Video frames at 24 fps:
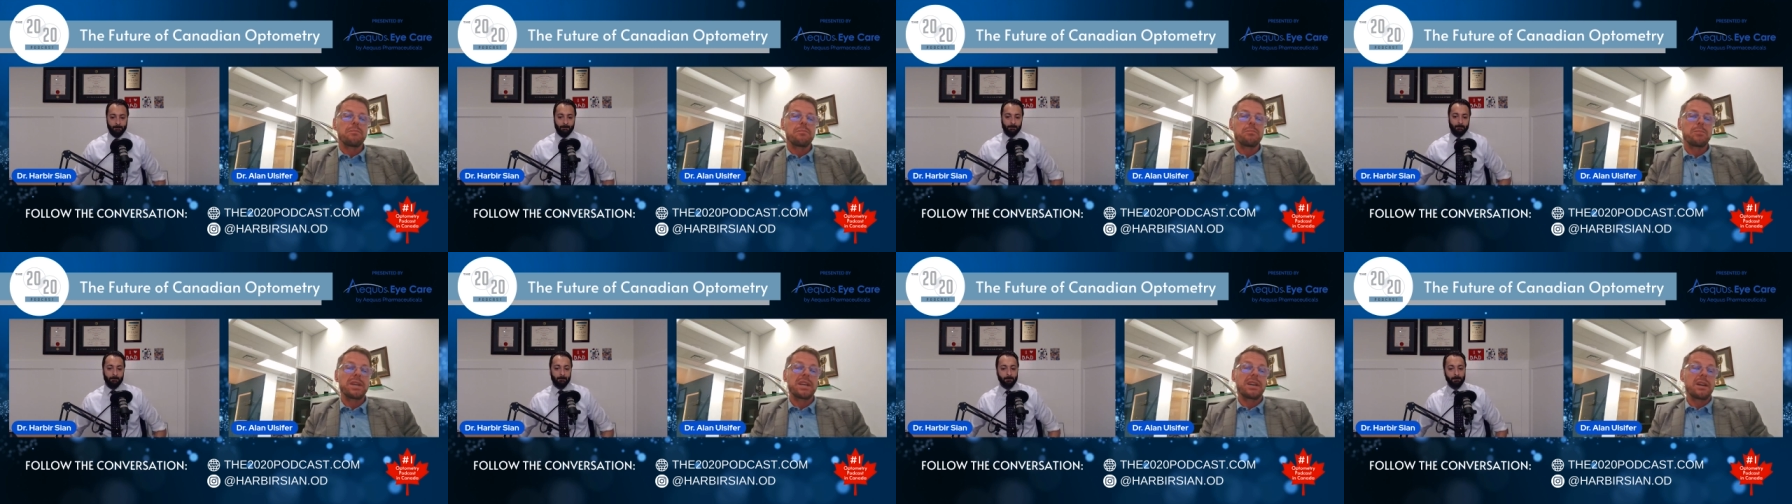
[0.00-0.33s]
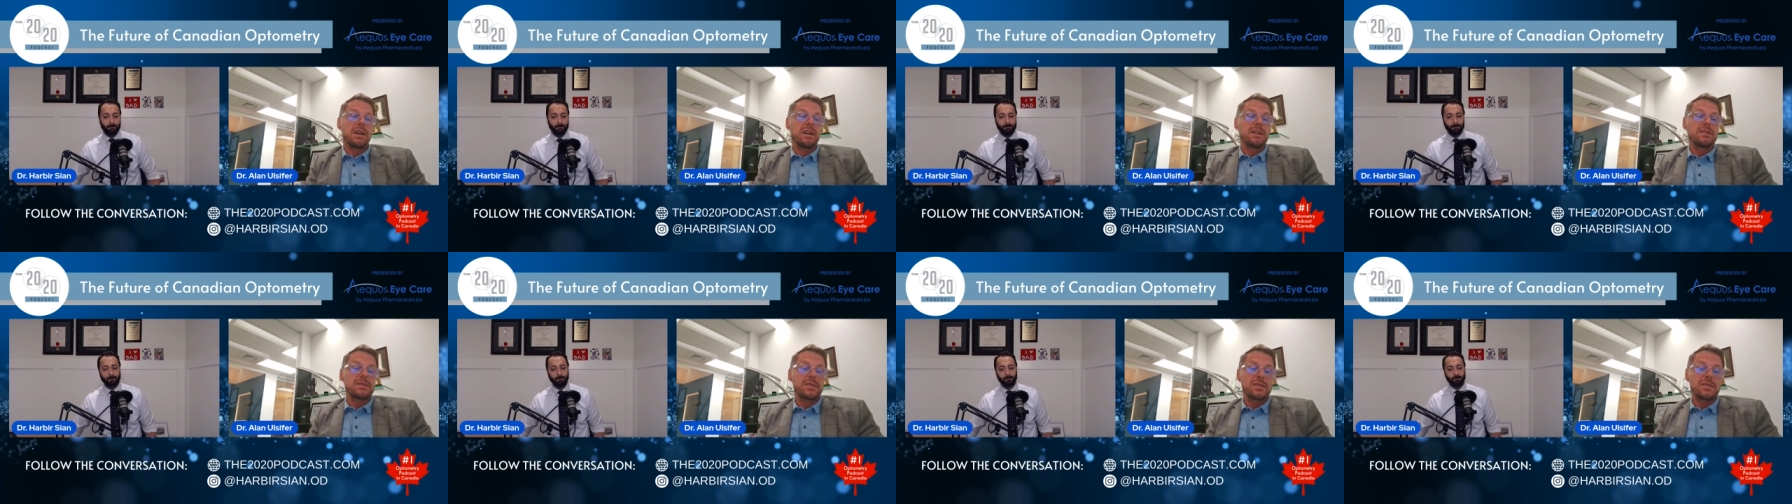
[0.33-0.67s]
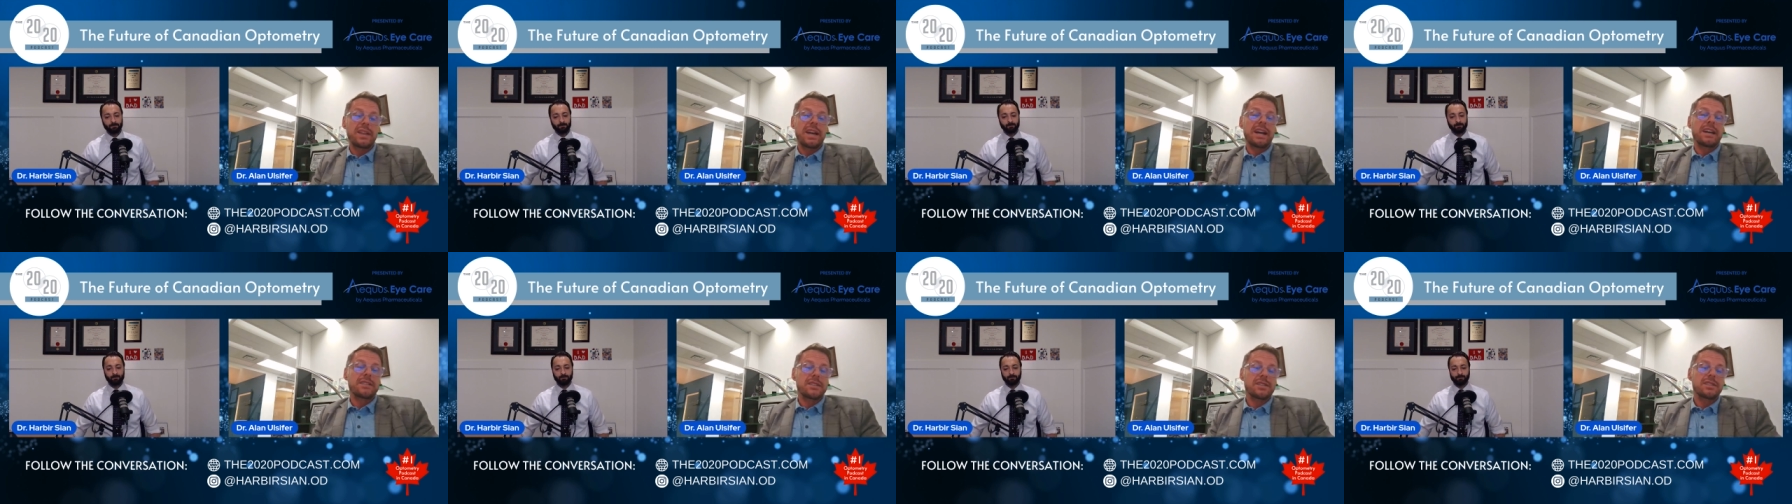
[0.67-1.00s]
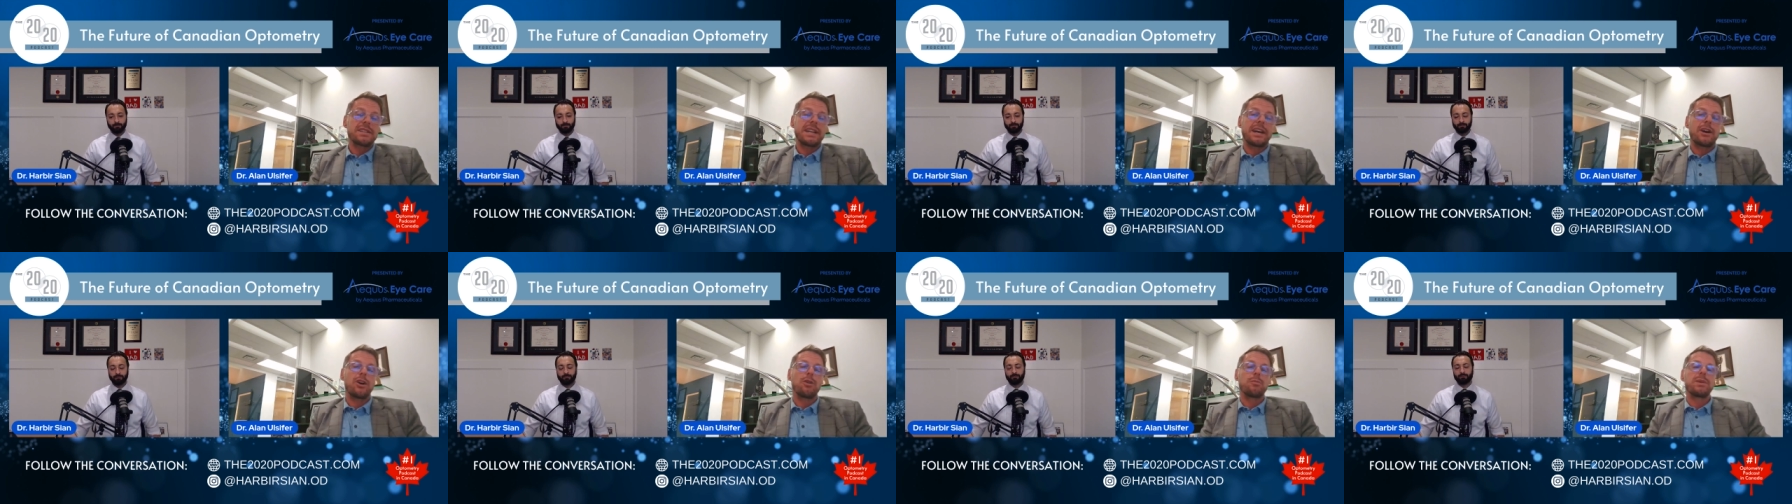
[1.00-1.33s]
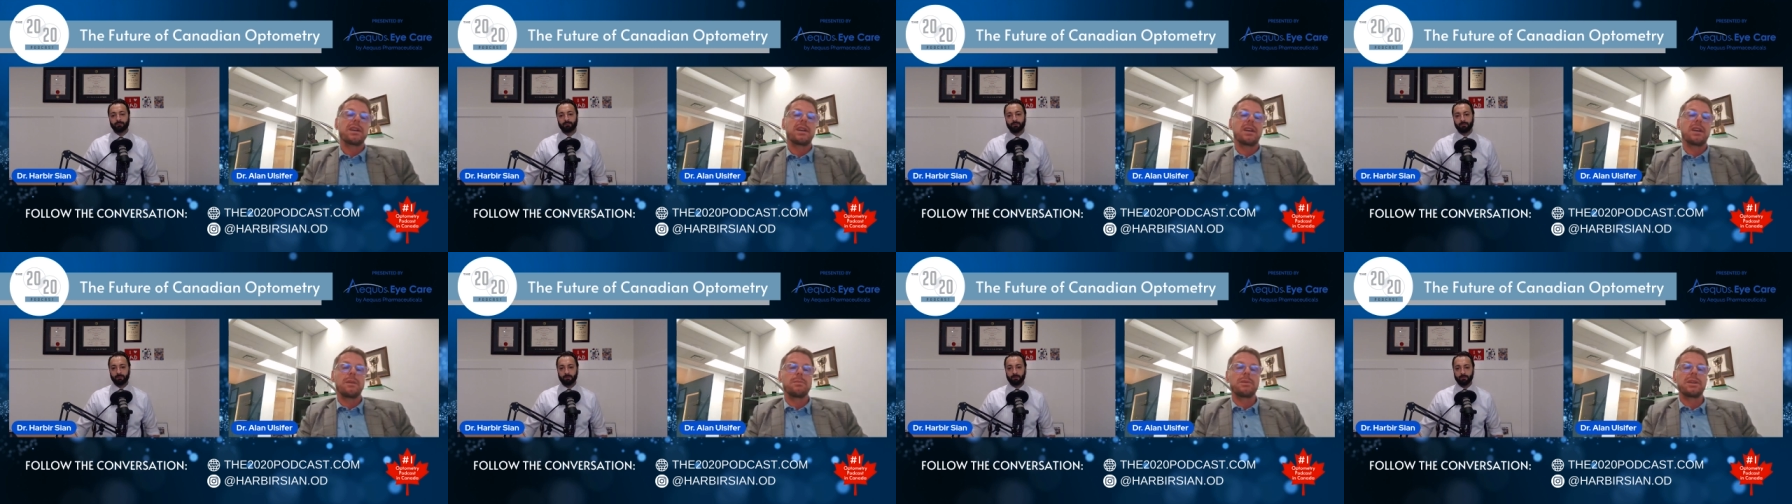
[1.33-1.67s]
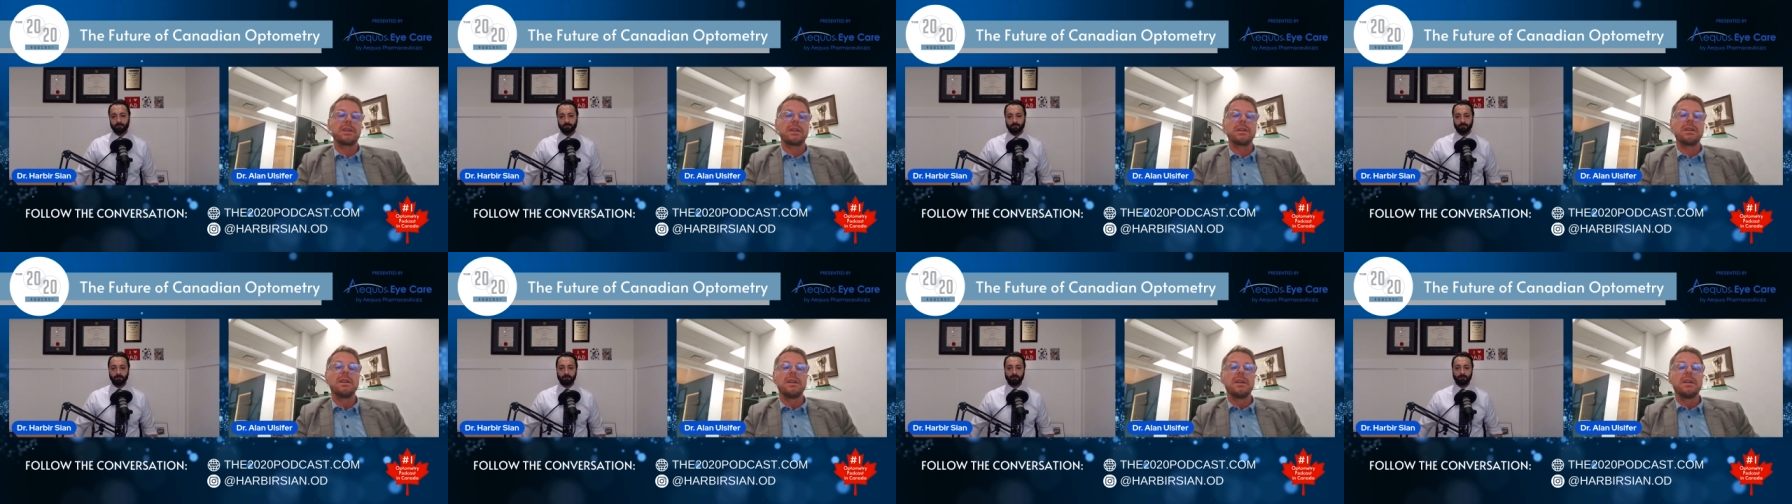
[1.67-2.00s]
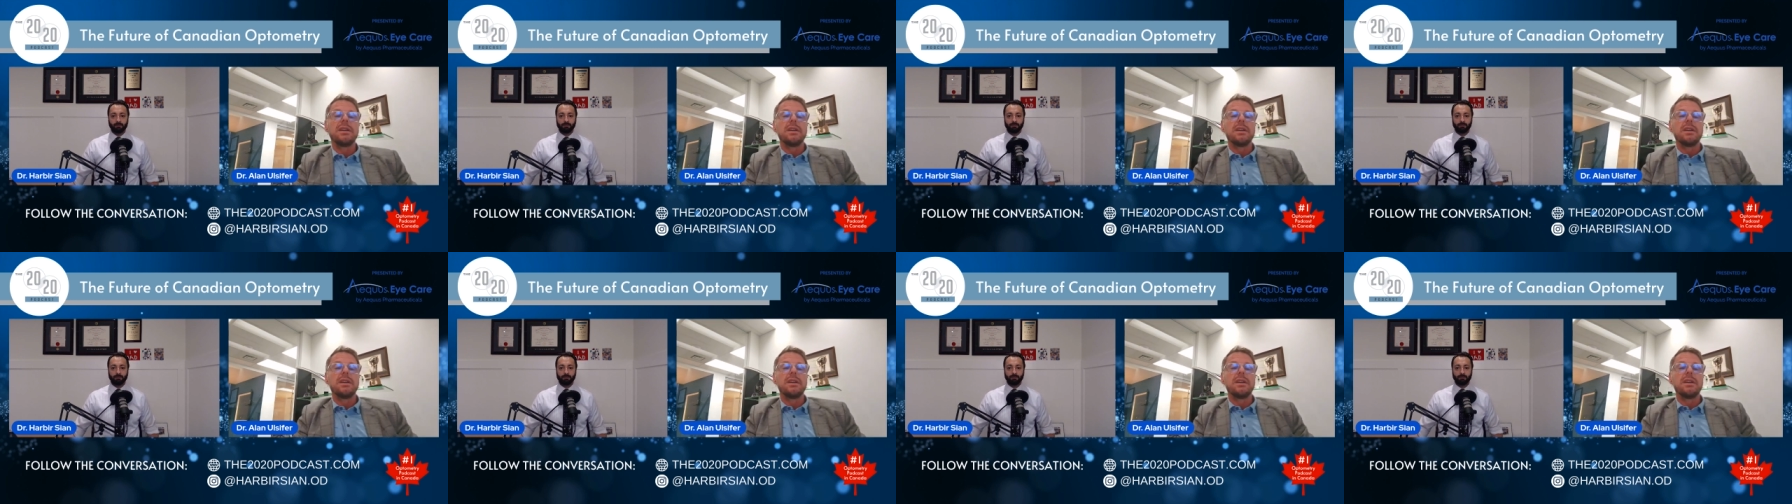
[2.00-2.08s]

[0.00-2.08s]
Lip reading: because that's now becoming